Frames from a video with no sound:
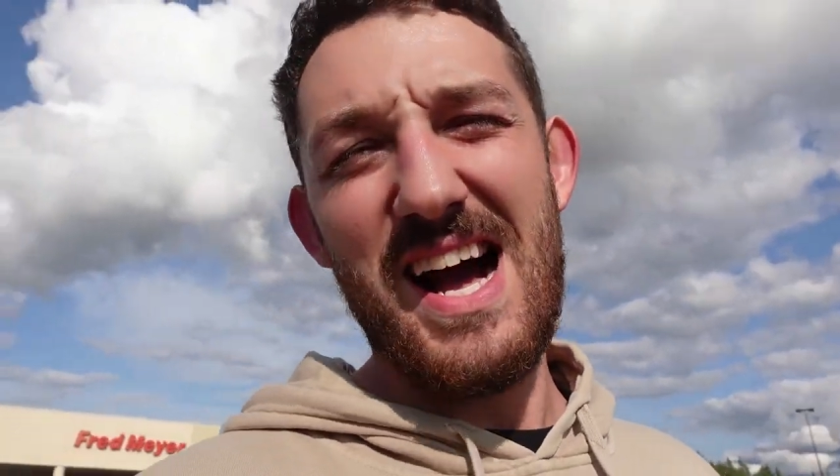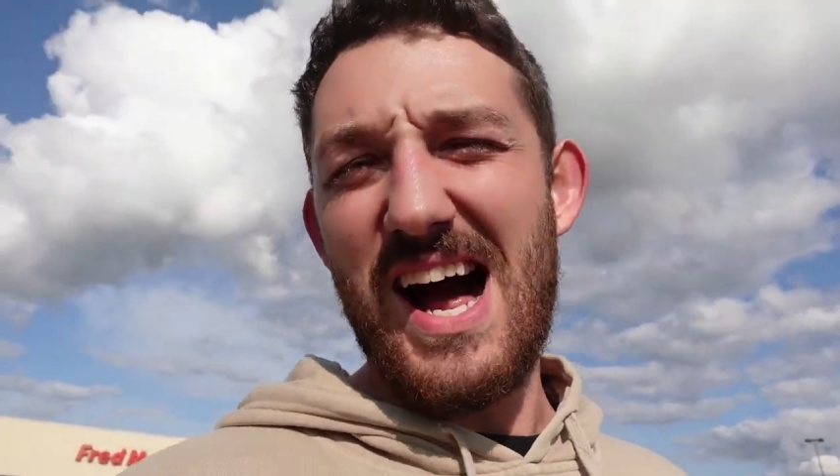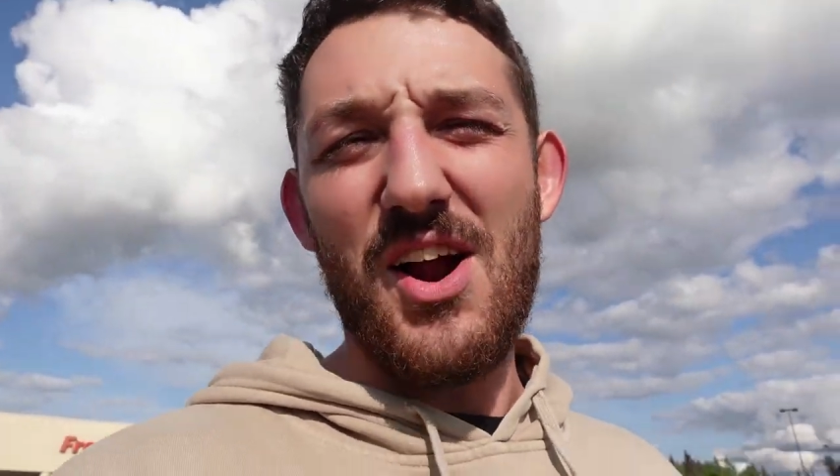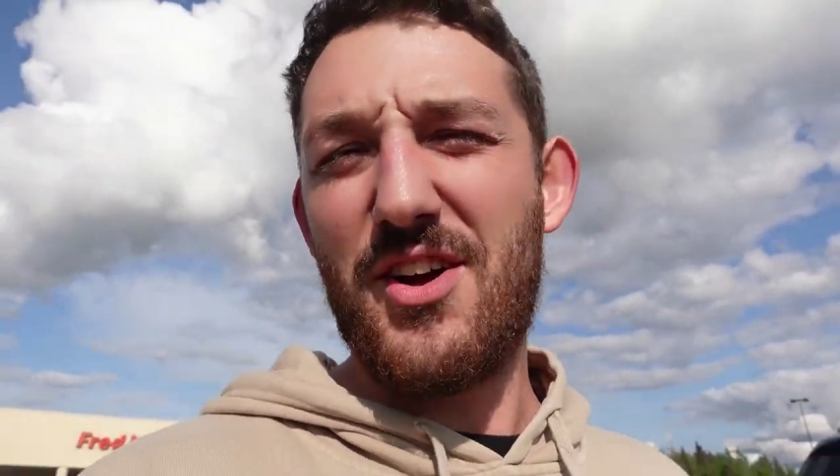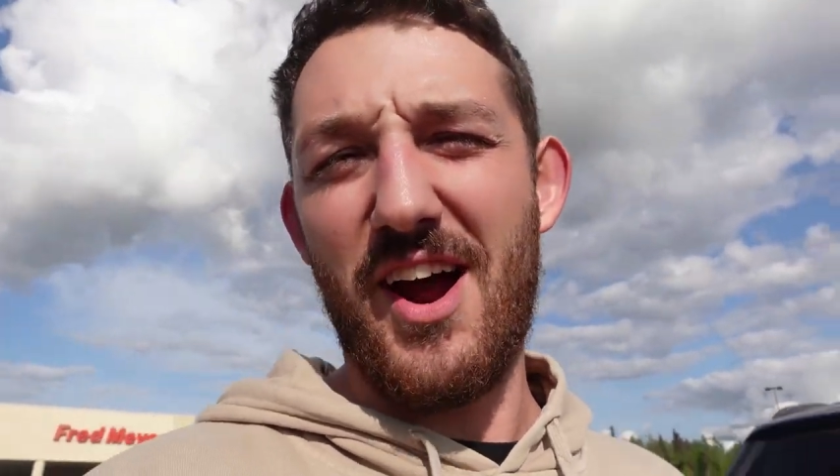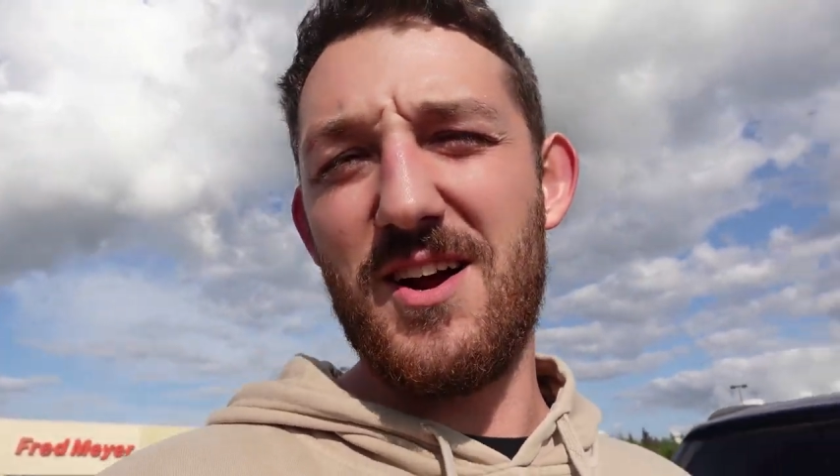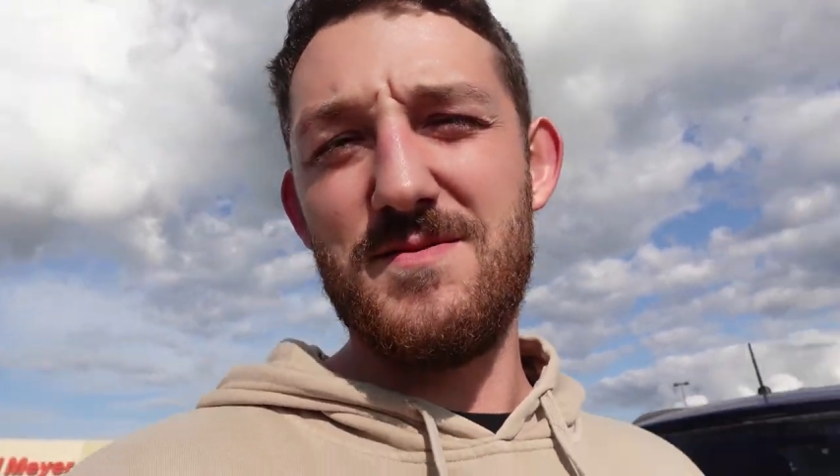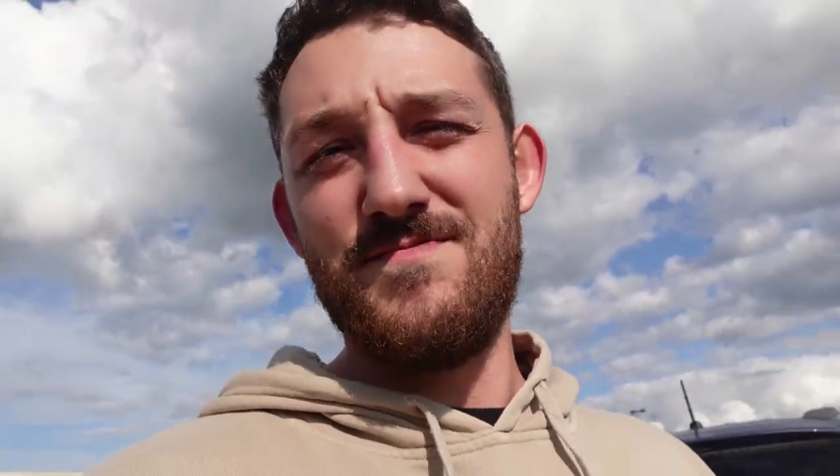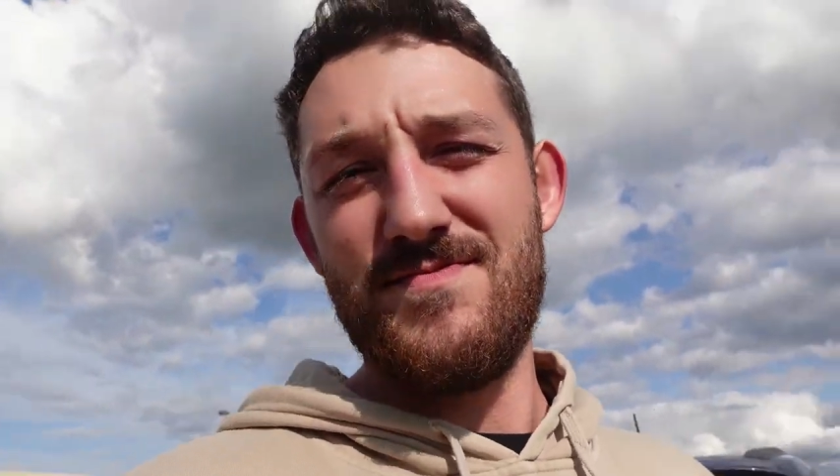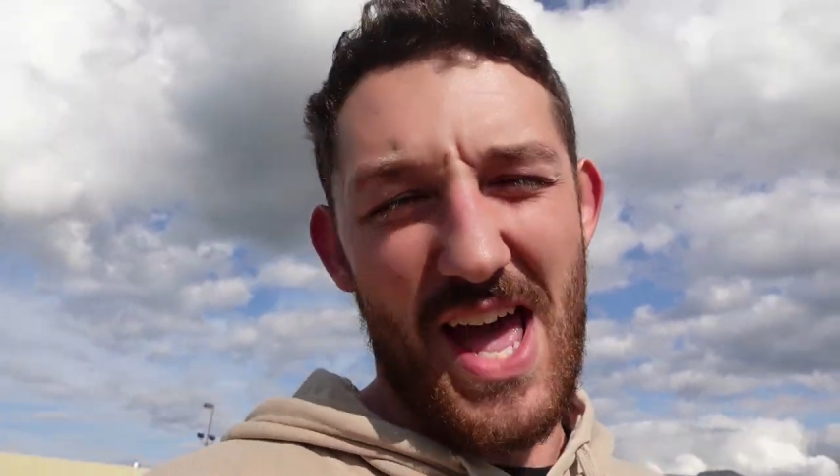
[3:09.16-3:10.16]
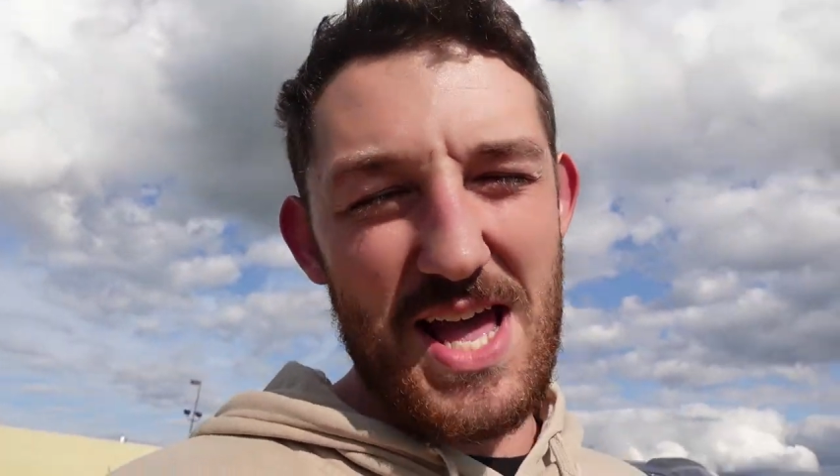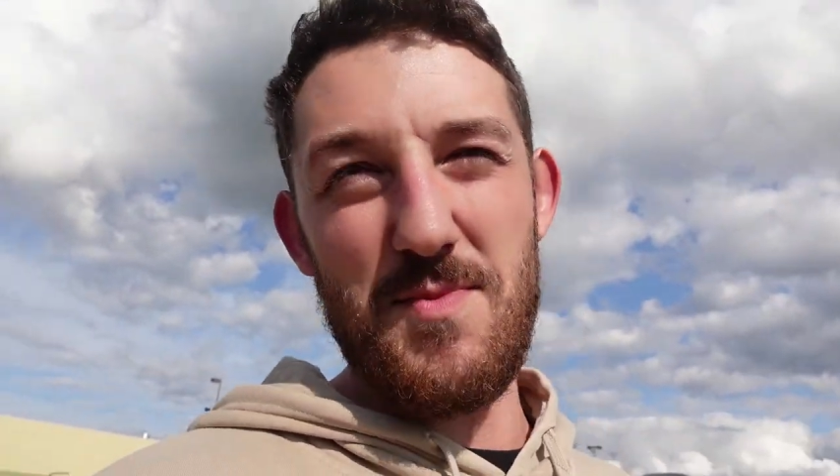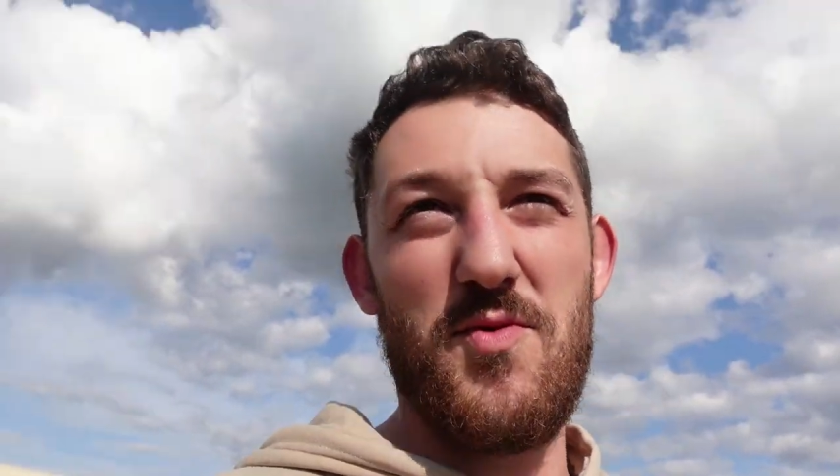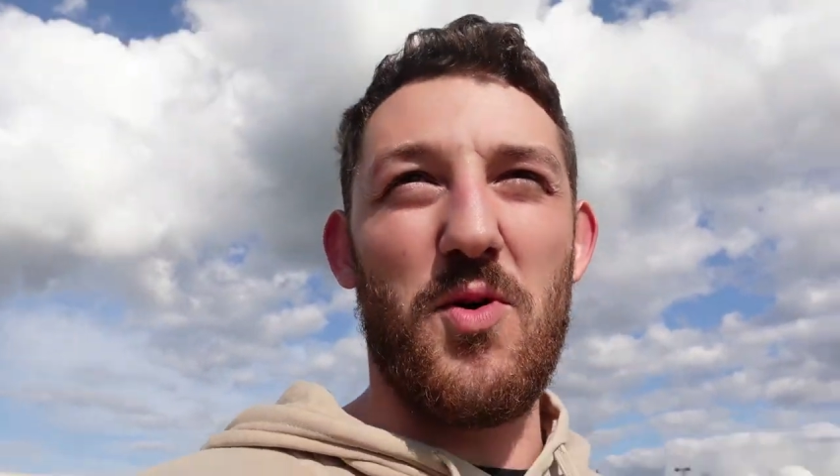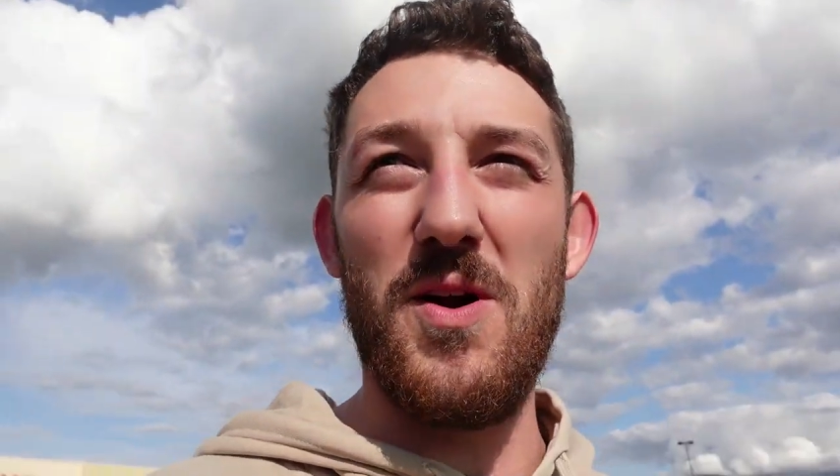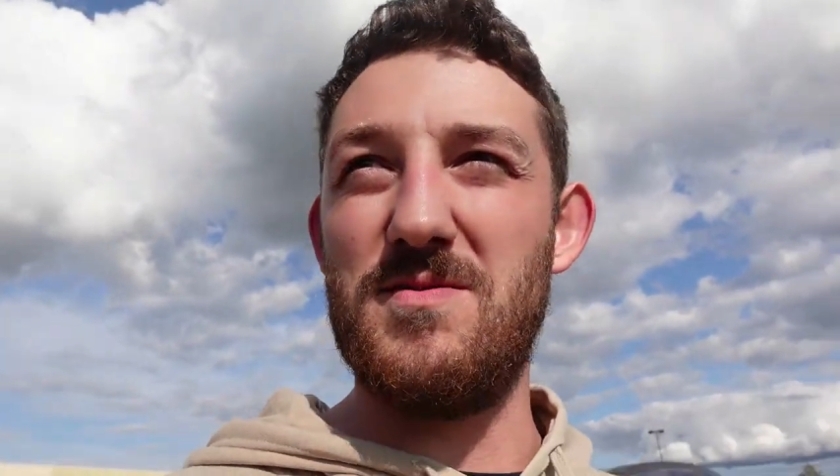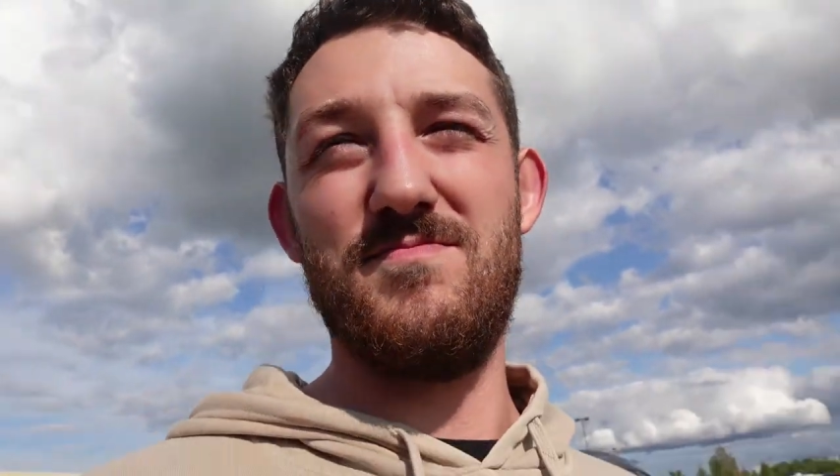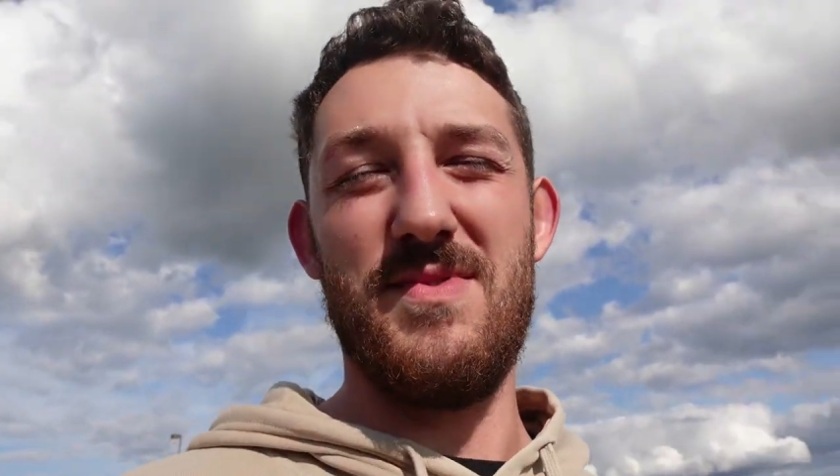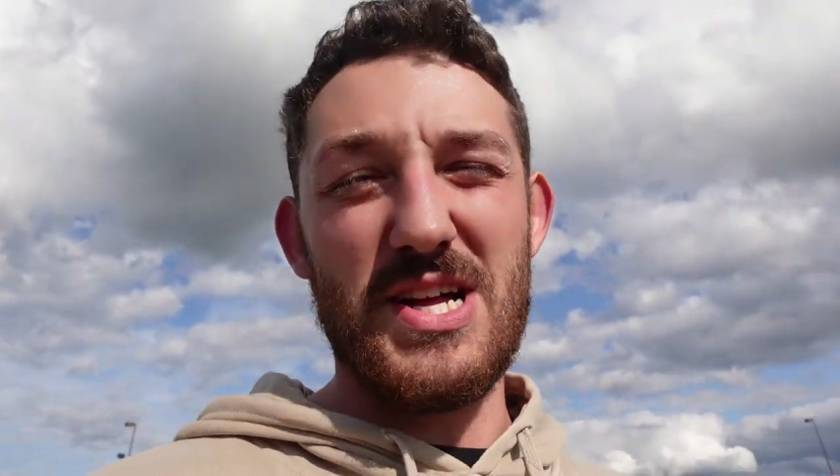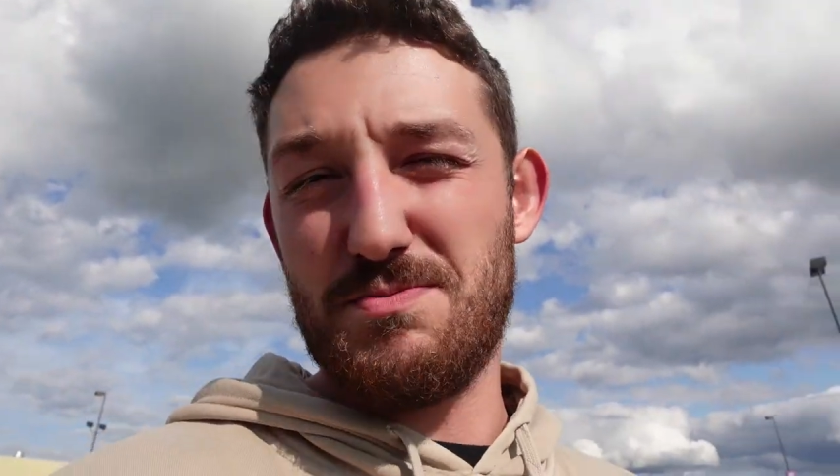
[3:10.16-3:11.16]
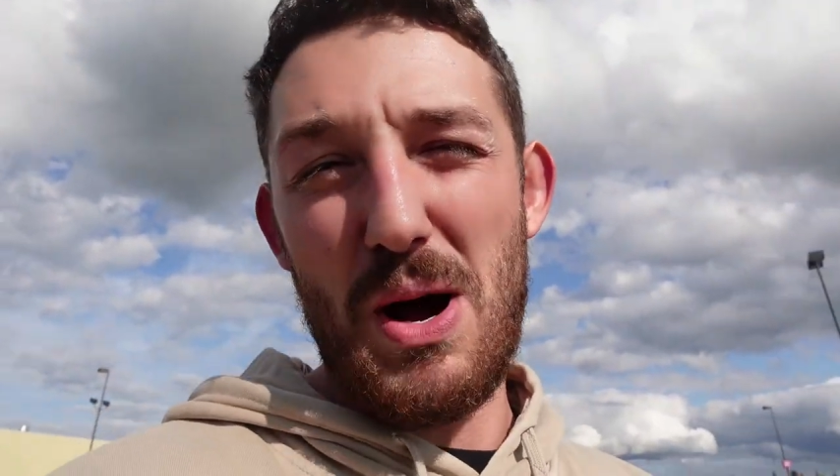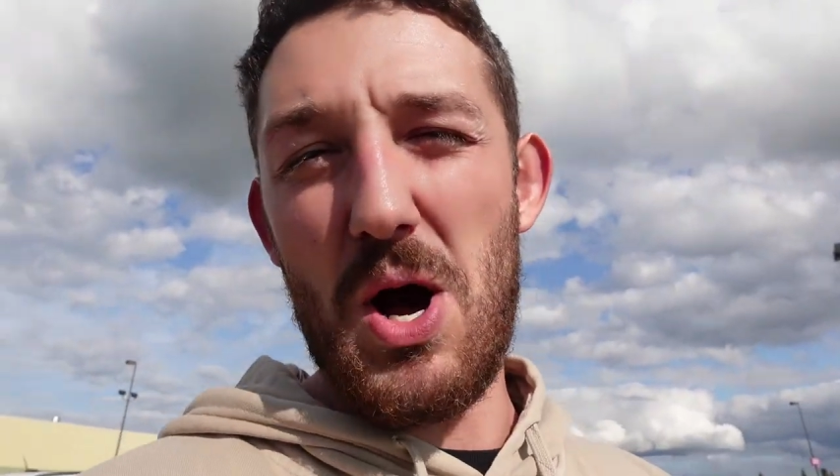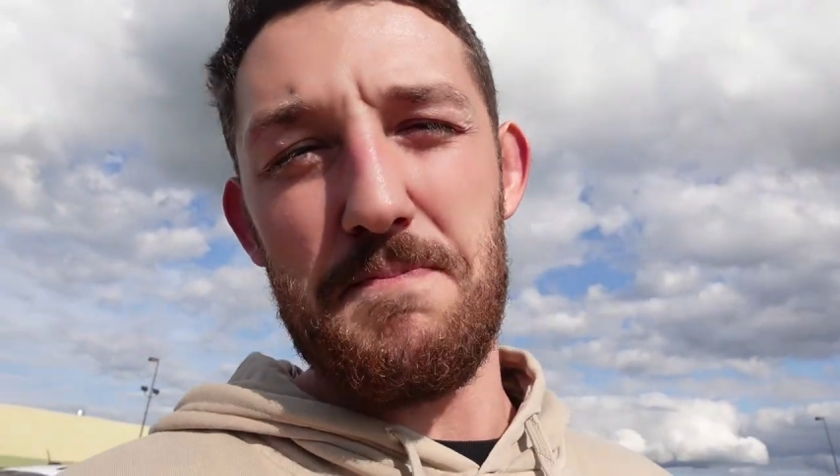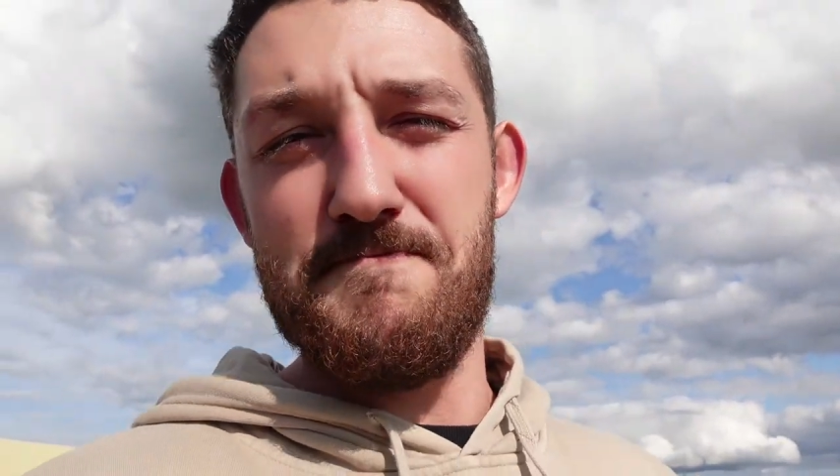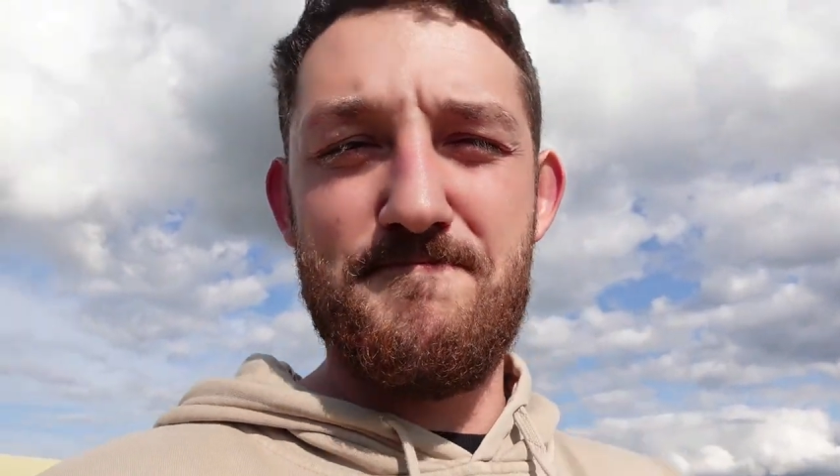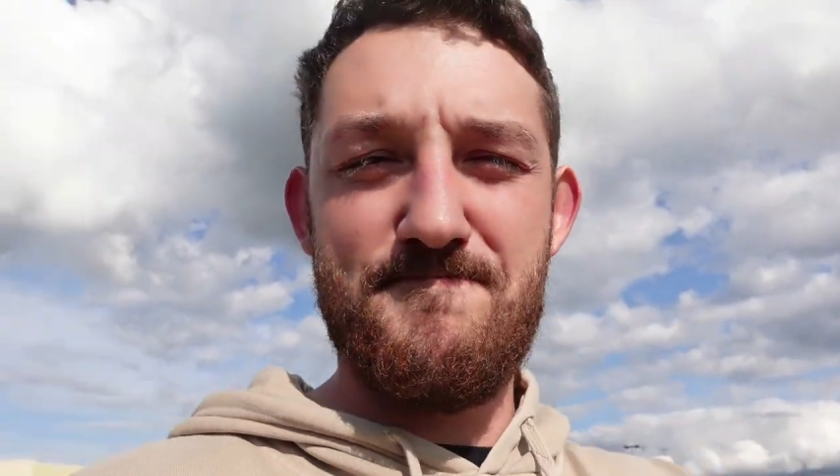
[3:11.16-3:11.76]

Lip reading: I don't care, hate me for it, it's bomb.